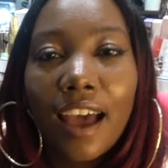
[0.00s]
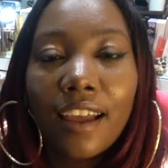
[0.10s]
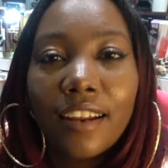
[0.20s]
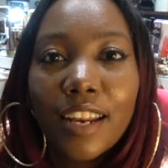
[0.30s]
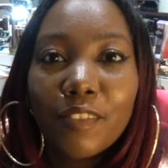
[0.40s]

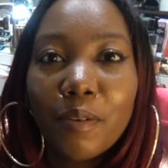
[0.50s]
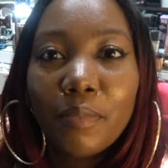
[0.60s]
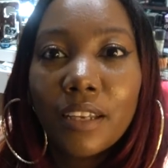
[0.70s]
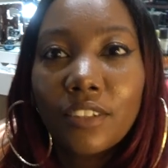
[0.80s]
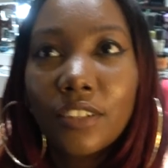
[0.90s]
I, I didn't even
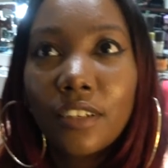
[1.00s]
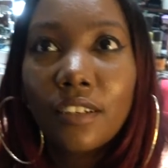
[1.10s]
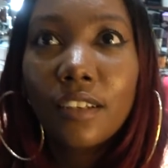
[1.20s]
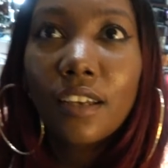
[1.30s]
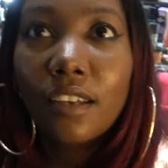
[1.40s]
mention,
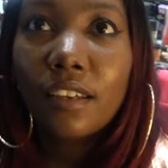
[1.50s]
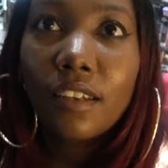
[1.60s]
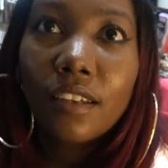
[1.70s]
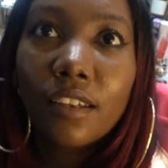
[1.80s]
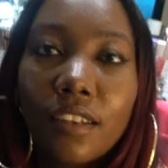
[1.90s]
that. huh? I
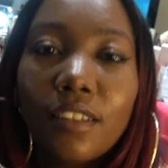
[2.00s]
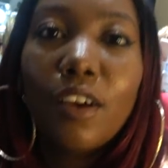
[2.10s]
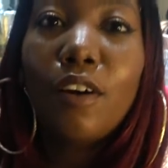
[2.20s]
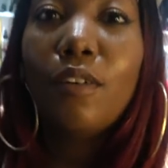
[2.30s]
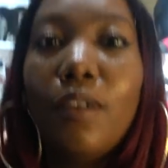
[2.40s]
wasn't there for
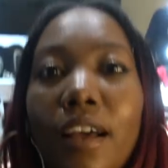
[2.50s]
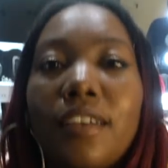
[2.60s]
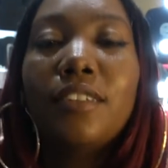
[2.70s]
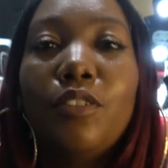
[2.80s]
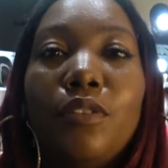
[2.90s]
no, that. No,
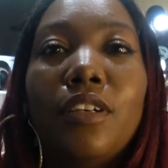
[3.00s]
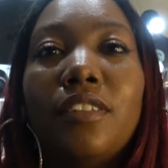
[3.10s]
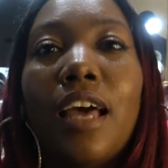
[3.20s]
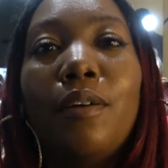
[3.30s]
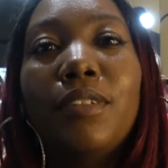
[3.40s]
because you,
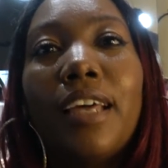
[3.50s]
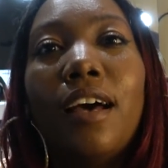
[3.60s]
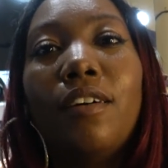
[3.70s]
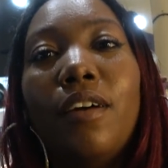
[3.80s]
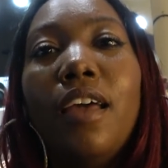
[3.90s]
because I was
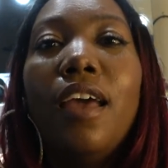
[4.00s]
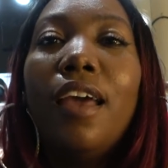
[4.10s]
out.